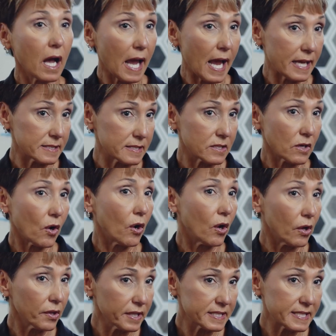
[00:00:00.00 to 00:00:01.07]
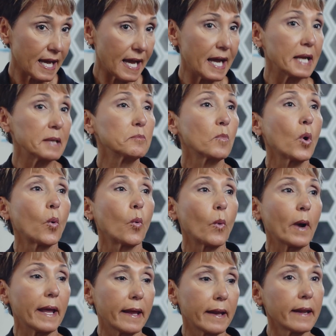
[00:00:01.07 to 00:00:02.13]
asked all the time
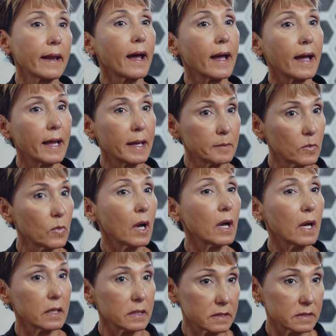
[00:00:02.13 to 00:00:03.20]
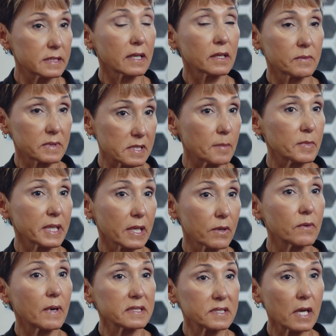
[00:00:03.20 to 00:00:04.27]
when I'm dealing with somebody who
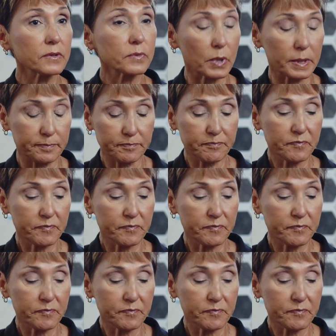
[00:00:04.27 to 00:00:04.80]
wants hardwood.